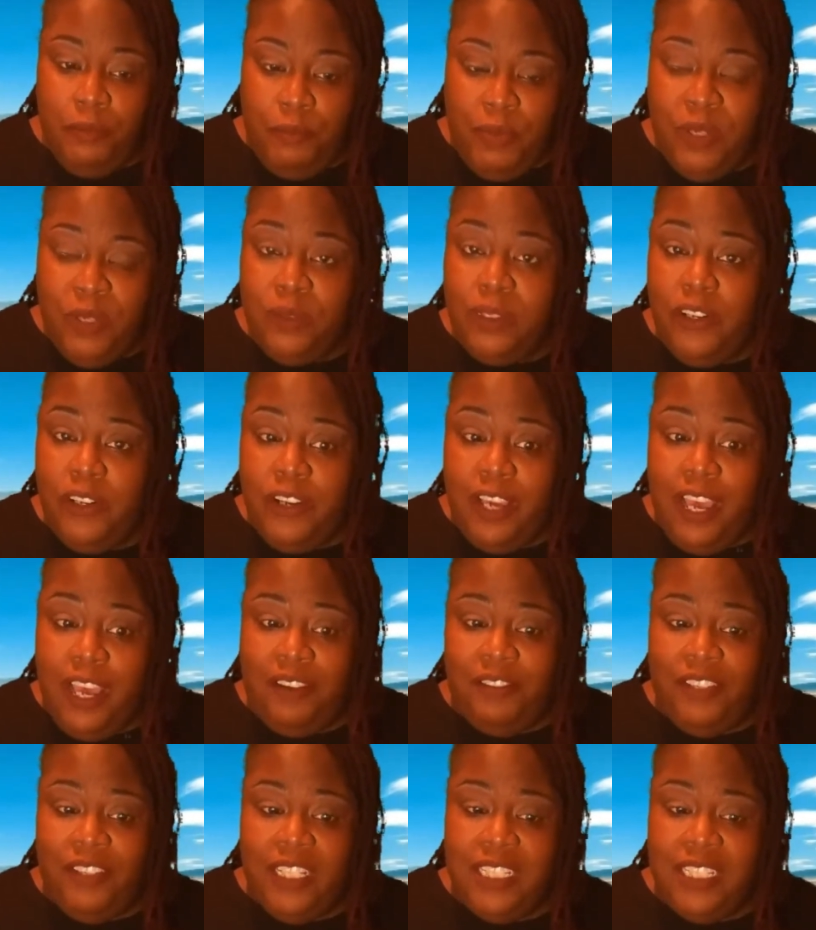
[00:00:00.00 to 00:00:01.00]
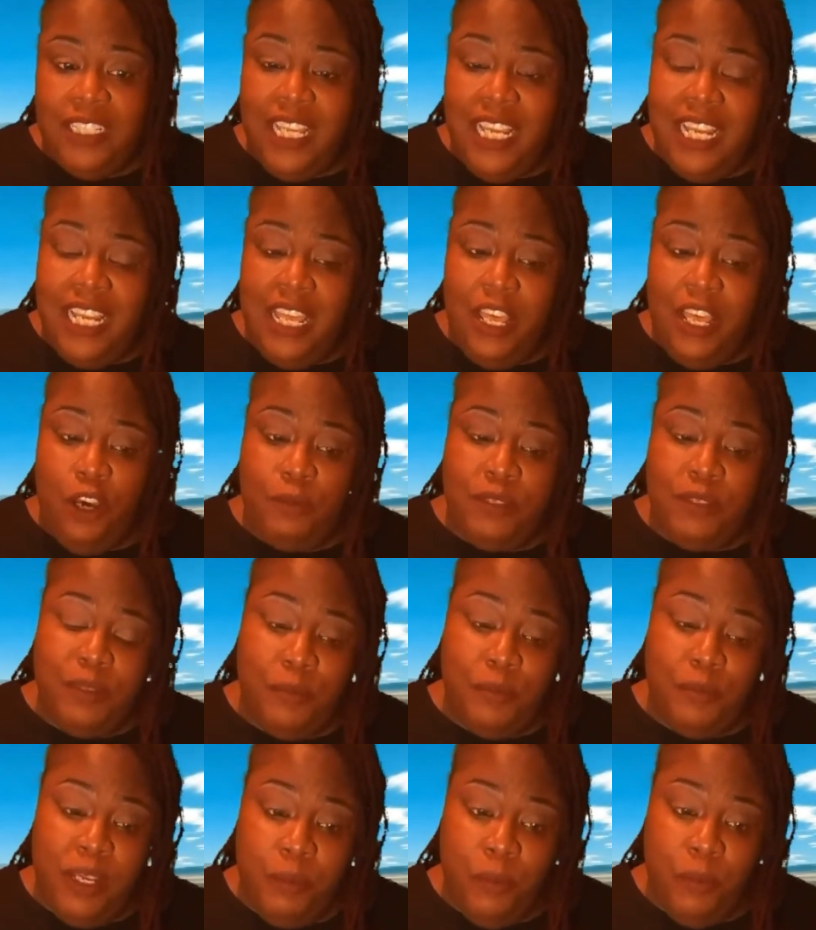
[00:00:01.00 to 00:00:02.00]
build their confidence. And it helped
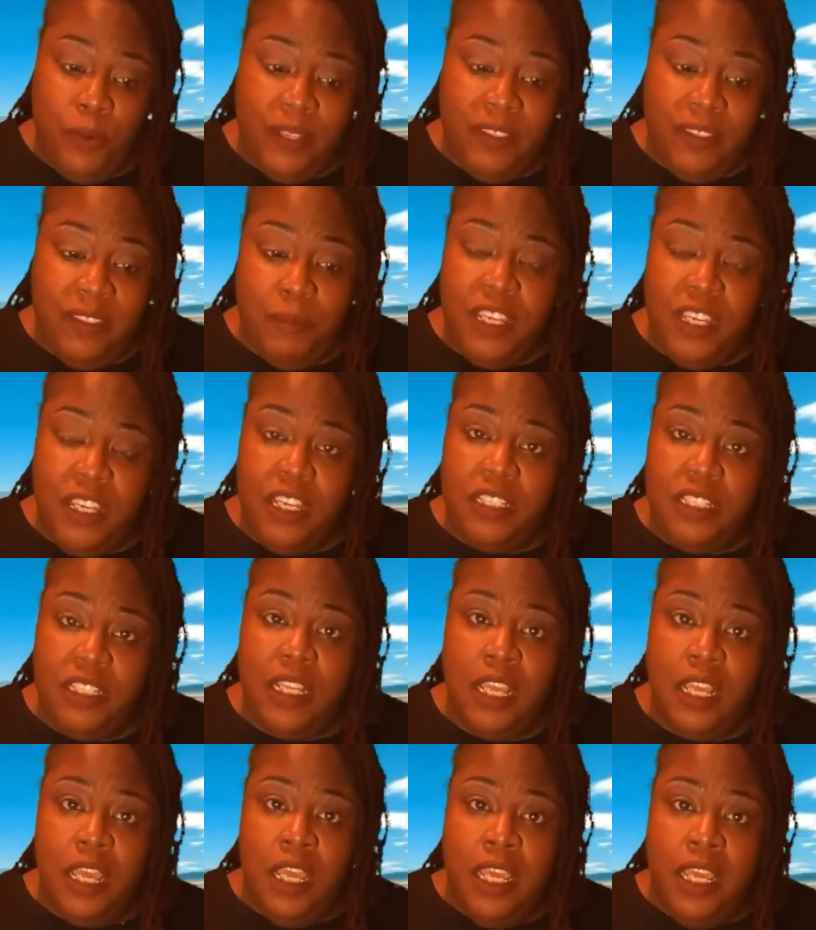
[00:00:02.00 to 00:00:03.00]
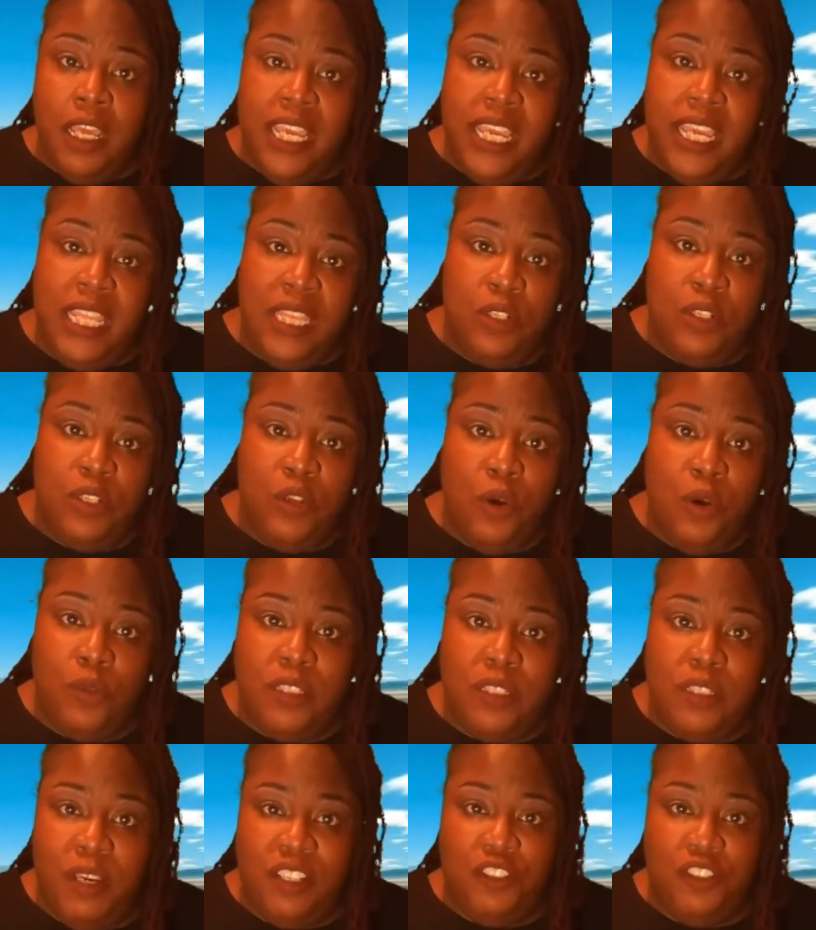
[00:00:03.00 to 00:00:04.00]
springboard them, because in the
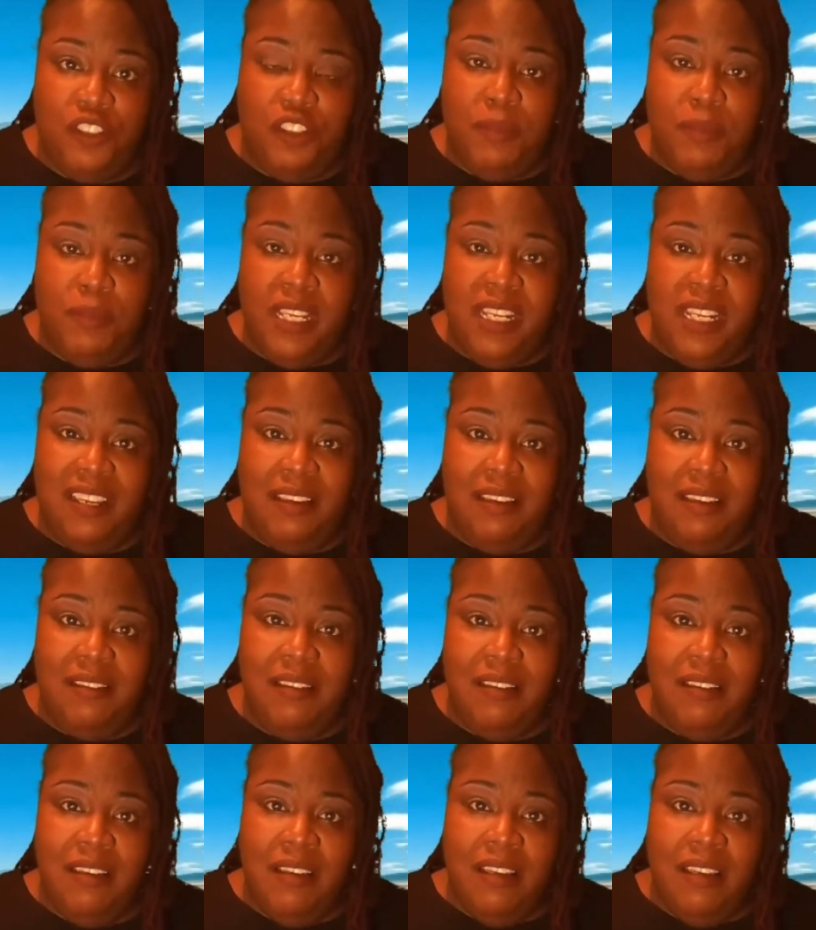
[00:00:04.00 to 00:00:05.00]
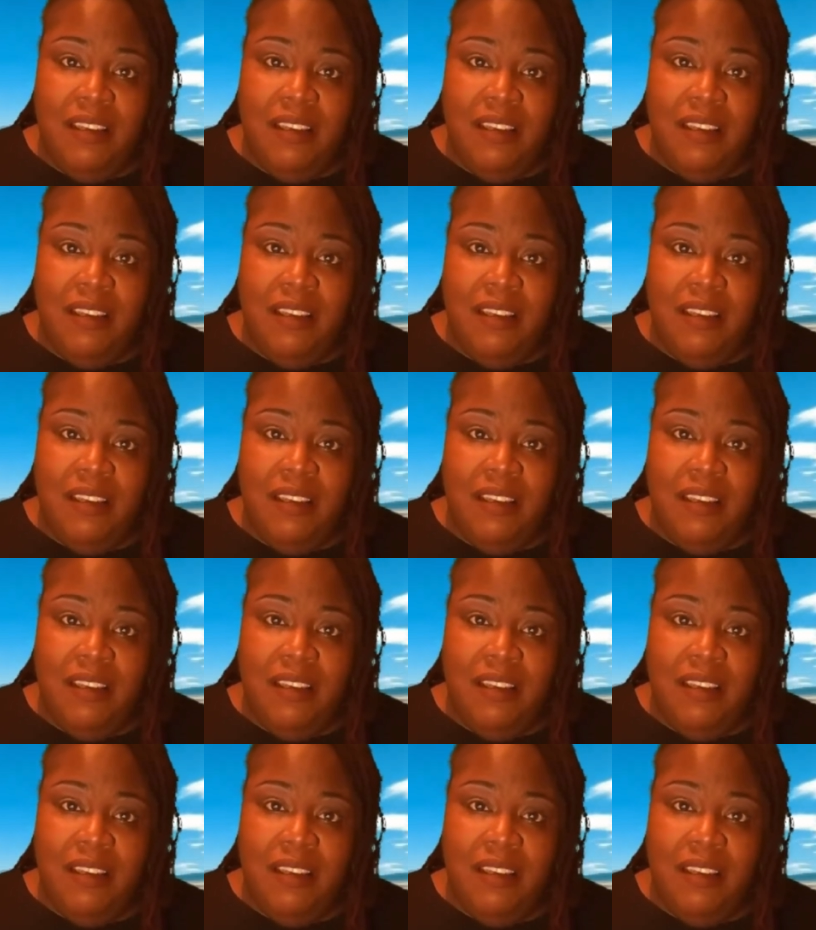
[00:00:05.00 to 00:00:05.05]
Toastmasters meeting,